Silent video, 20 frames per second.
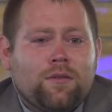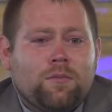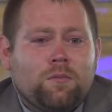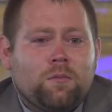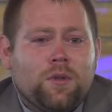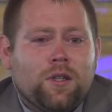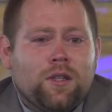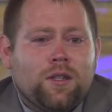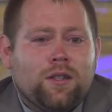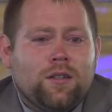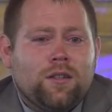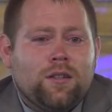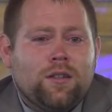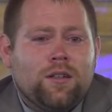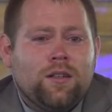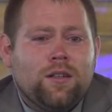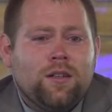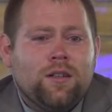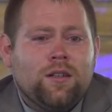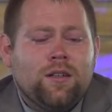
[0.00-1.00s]
But
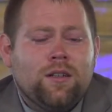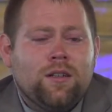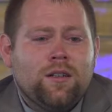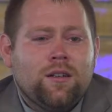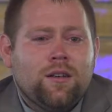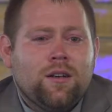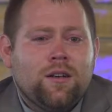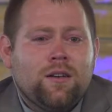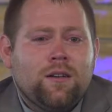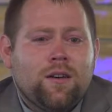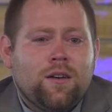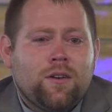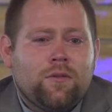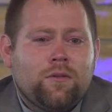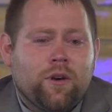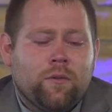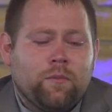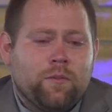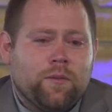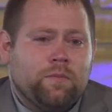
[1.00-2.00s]

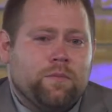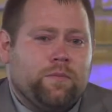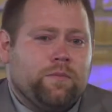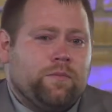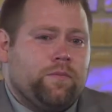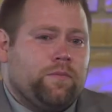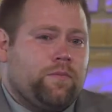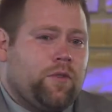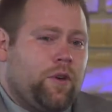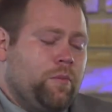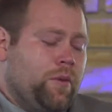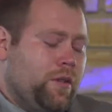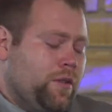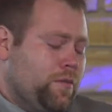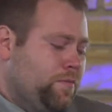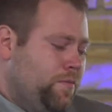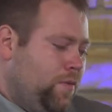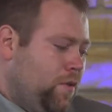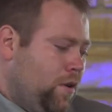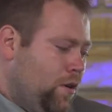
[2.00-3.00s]
from as
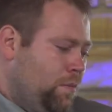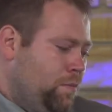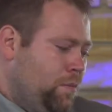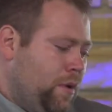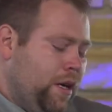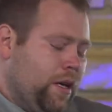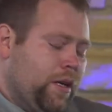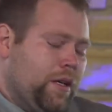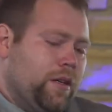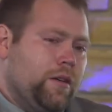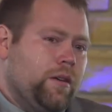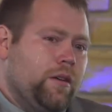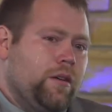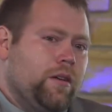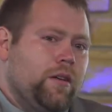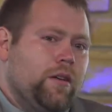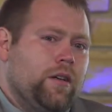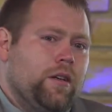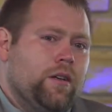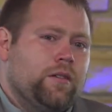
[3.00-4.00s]
far back
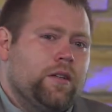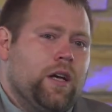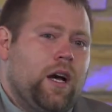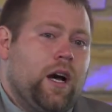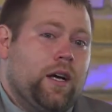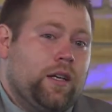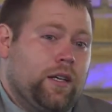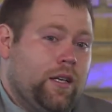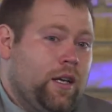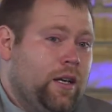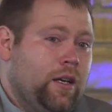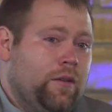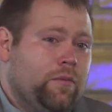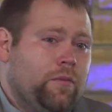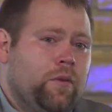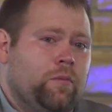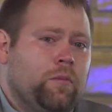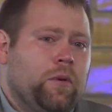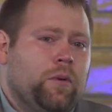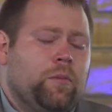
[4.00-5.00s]
as I can
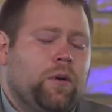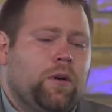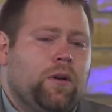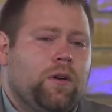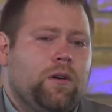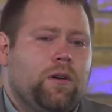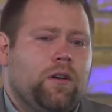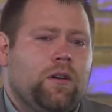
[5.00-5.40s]
remember,